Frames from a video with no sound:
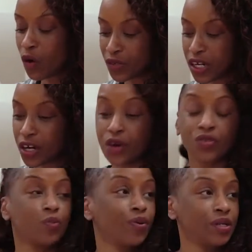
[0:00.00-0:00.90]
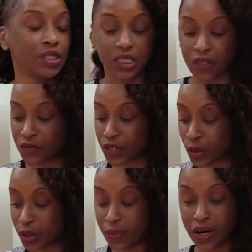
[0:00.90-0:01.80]
obviously I go through the process of
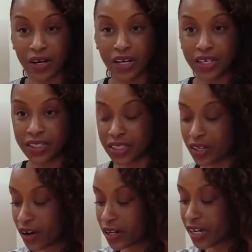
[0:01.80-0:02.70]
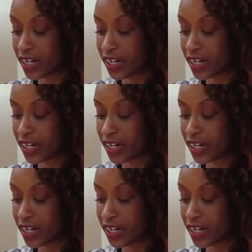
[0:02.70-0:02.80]
doing my design